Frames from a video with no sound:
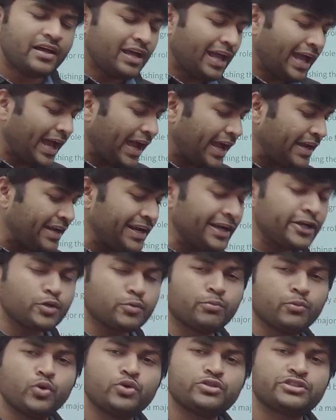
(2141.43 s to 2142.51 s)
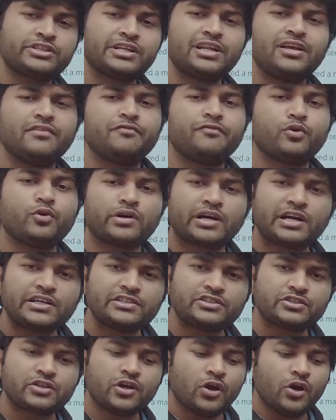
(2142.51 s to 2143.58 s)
and it mostly focused